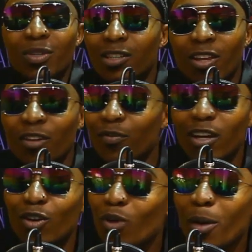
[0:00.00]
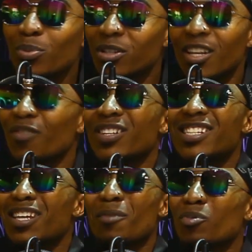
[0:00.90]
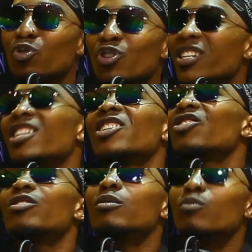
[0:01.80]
South African rappers even sample traditional